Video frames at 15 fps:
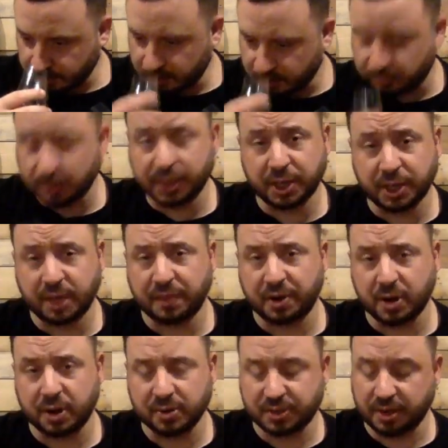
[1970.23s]
Really good on the
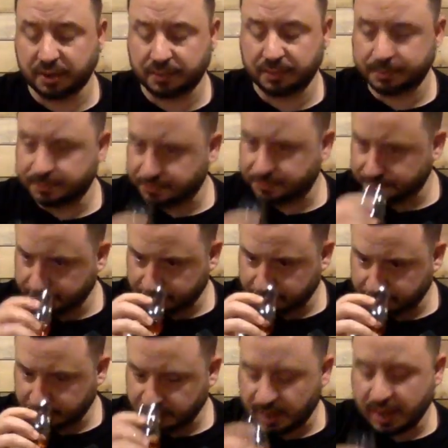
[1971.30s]
nose though.
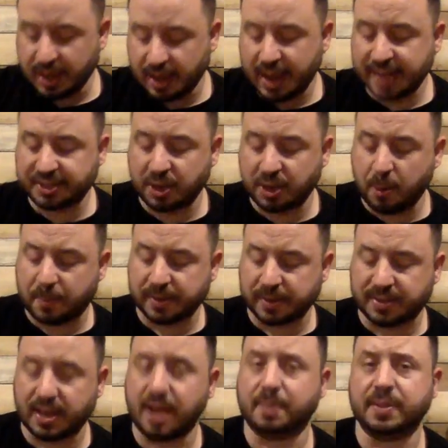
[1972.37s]
As it
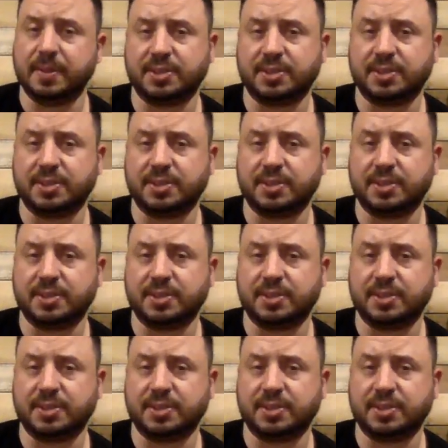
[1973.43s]
opens up,